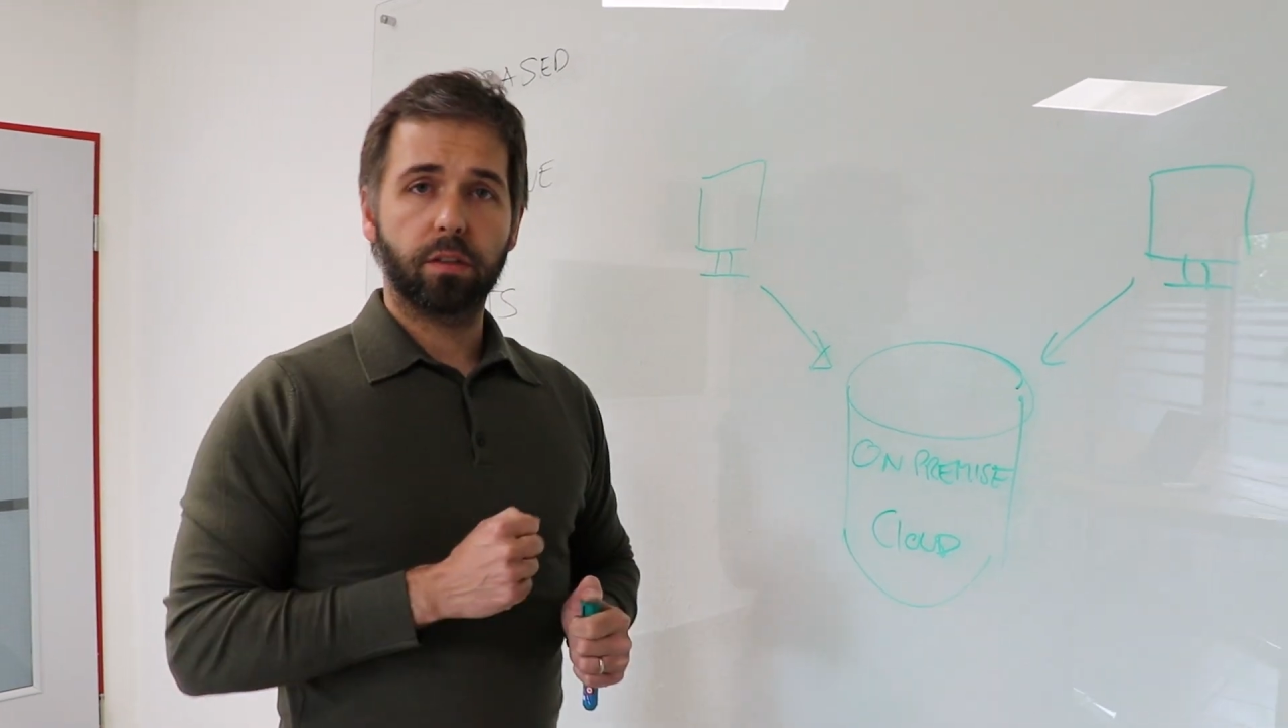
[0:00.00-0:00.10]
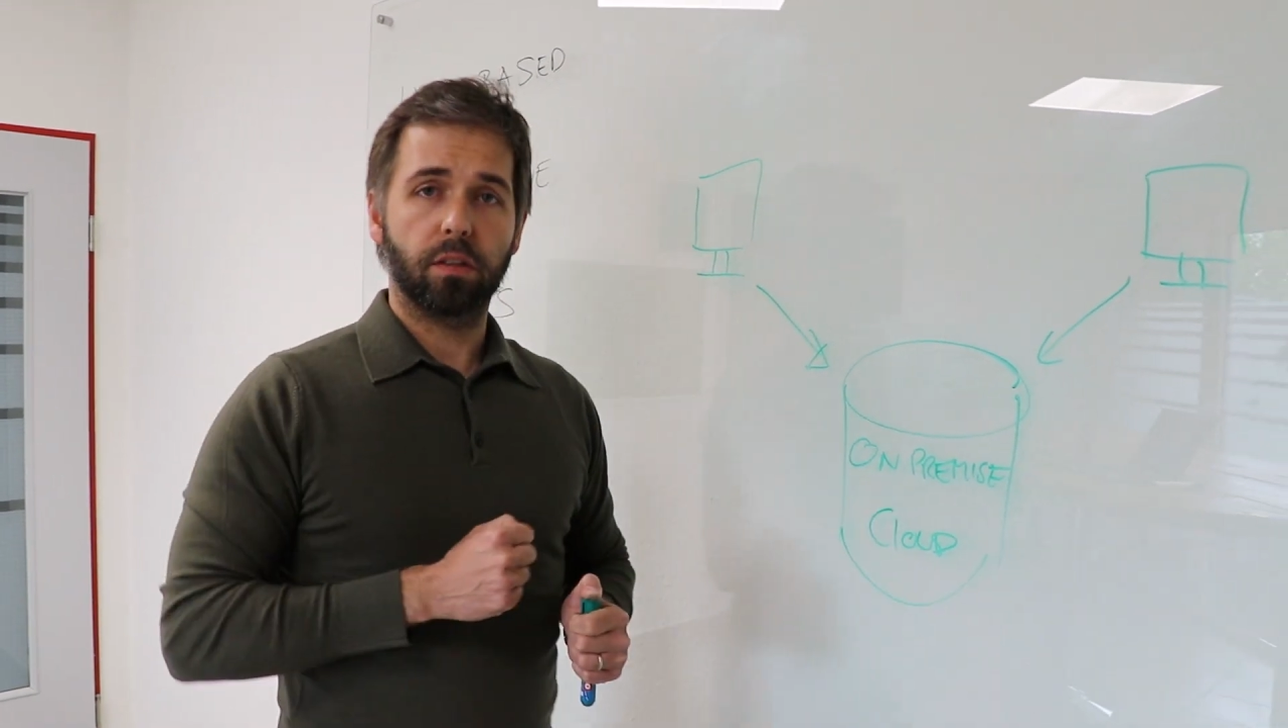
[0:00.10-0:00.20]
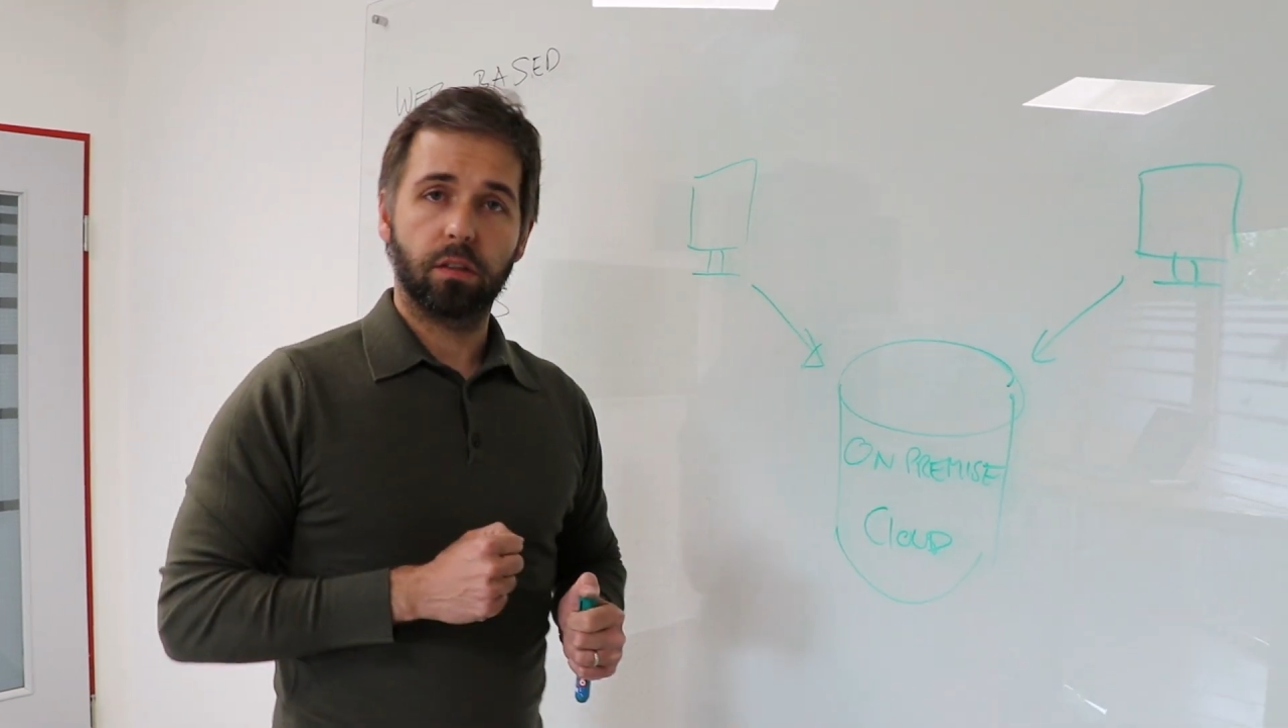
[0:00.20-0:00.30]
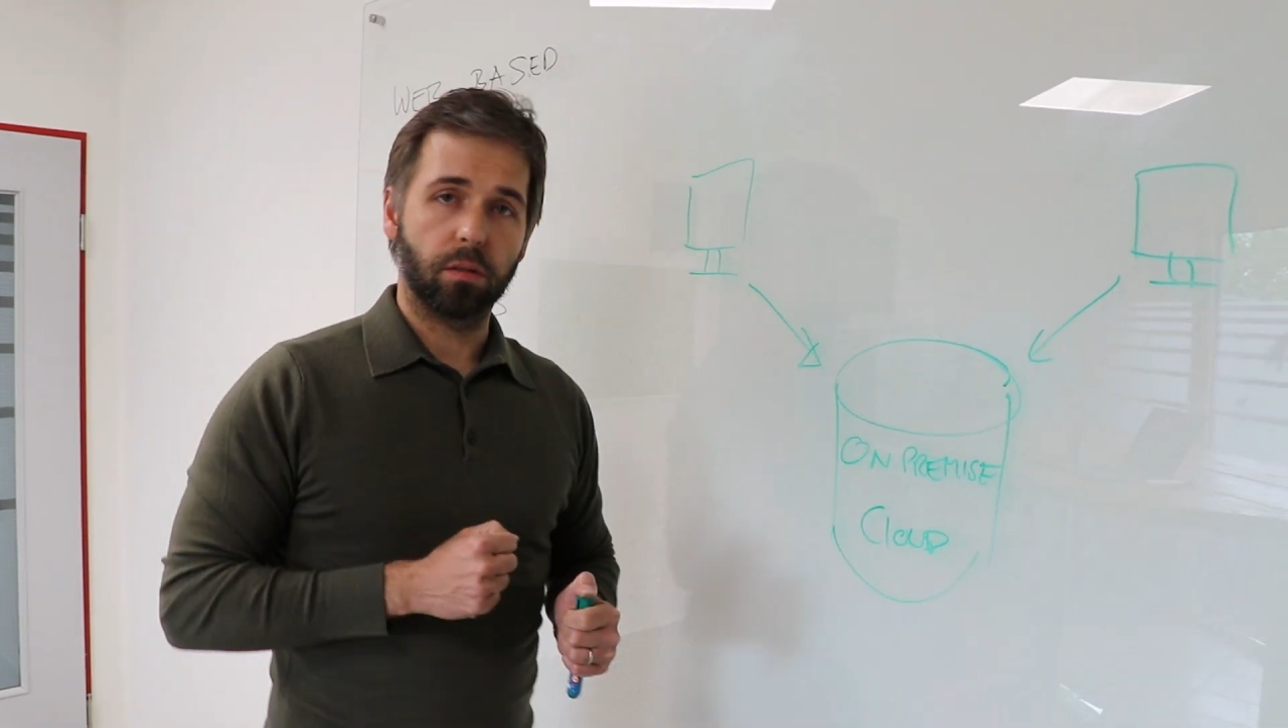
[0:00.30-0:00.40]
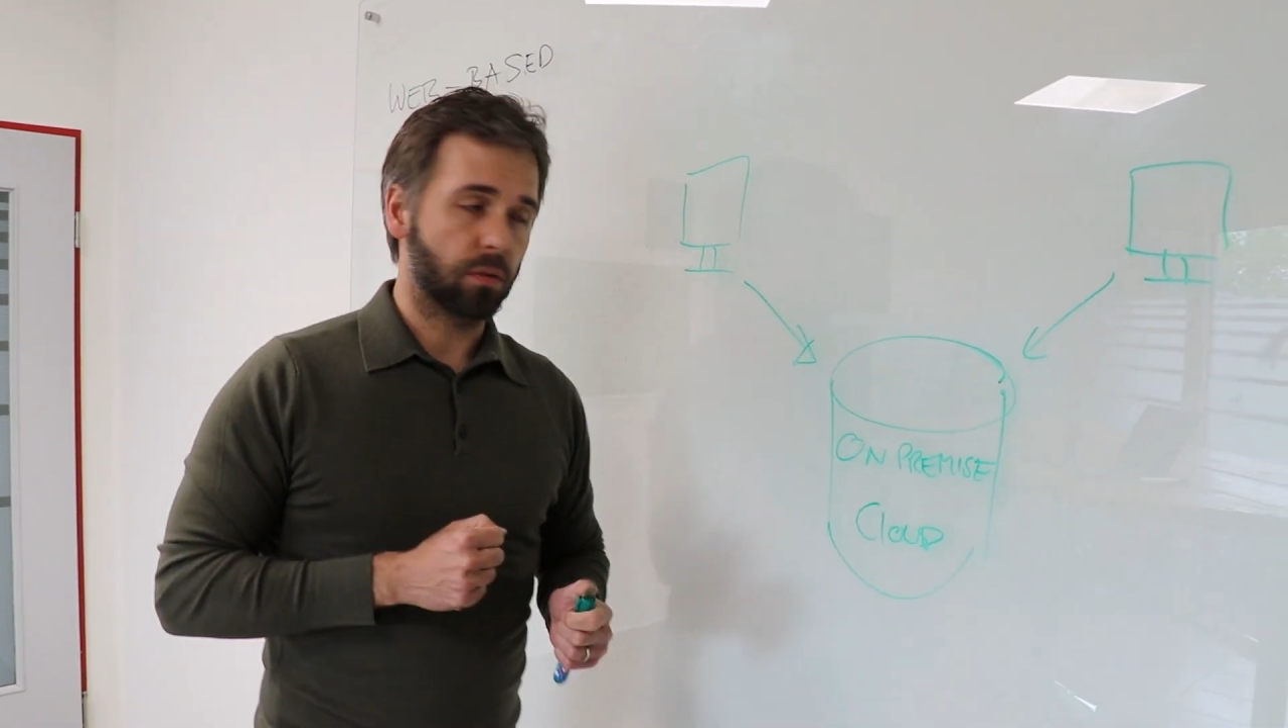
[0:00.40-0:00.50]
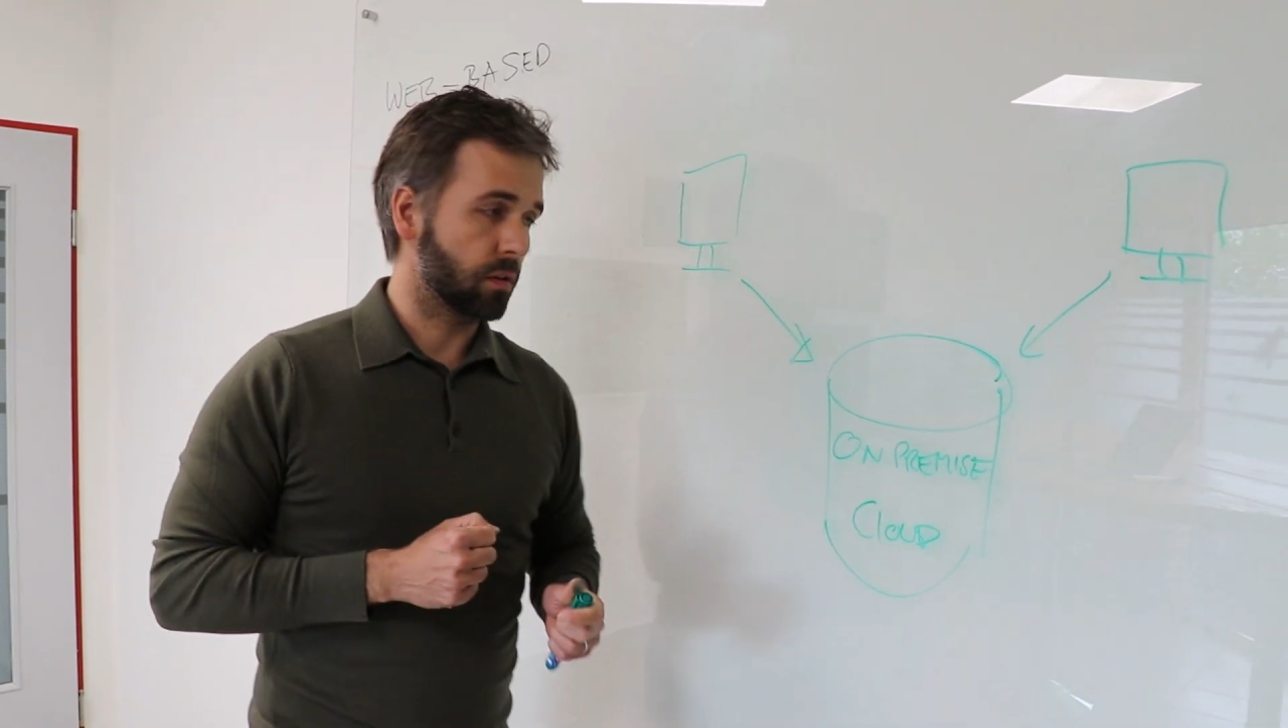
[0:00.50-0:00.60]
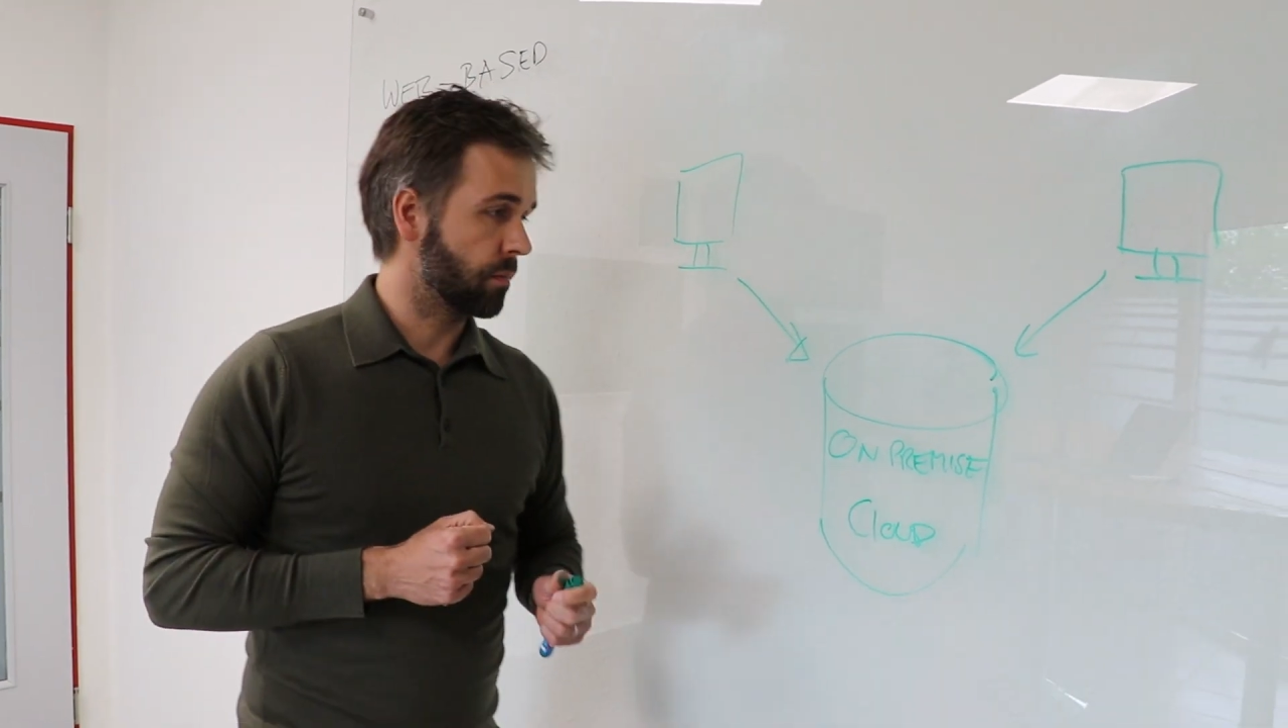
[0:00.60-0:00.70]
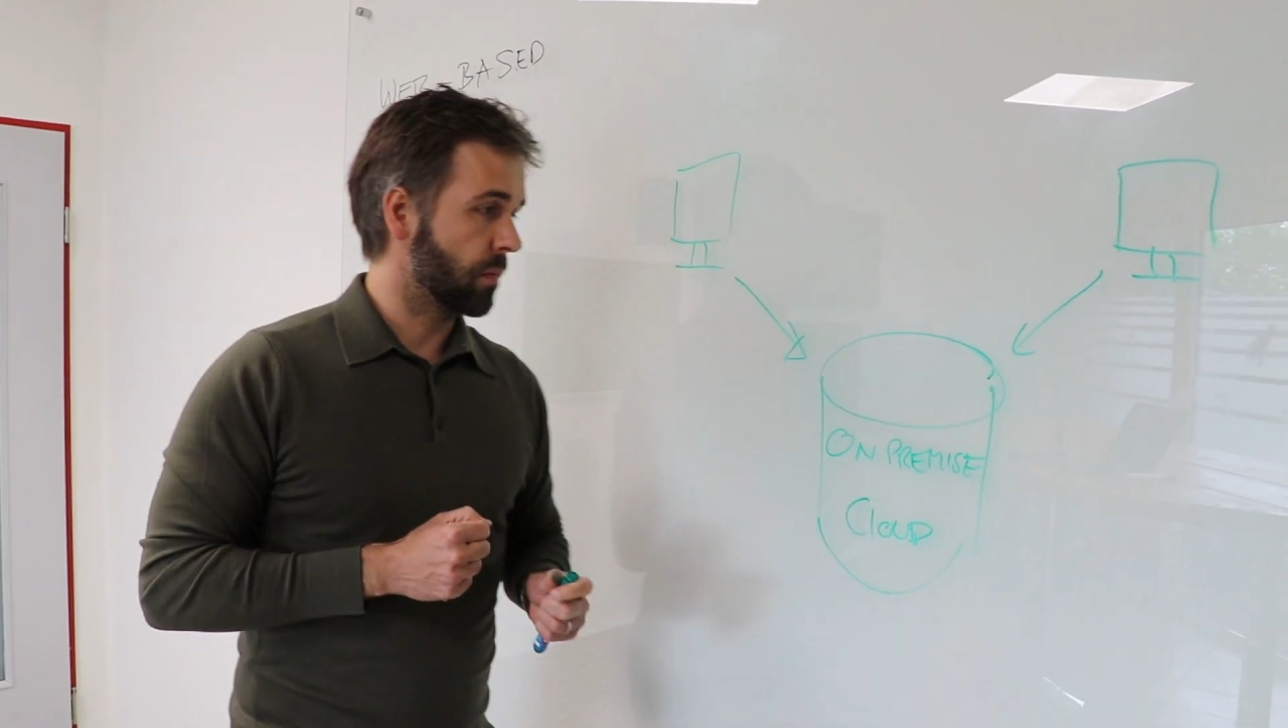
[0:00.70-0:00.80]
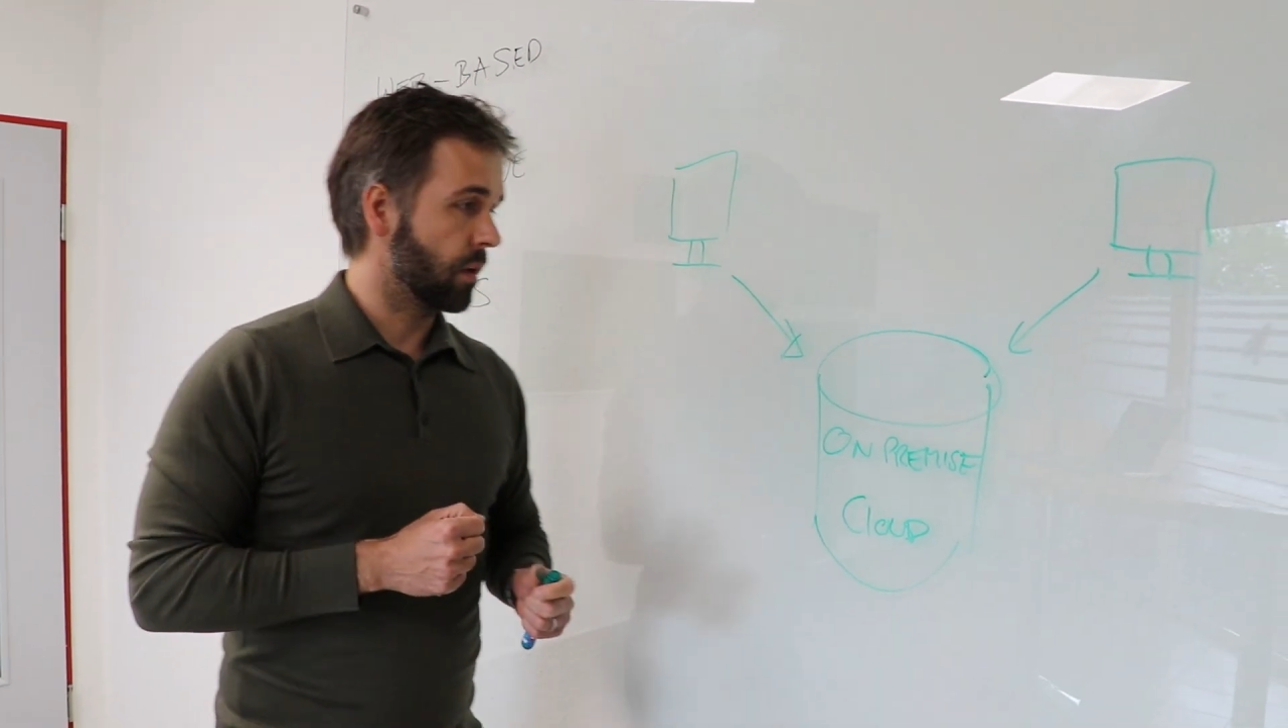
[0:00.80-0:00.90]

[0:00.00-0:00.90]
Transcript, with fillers: systems.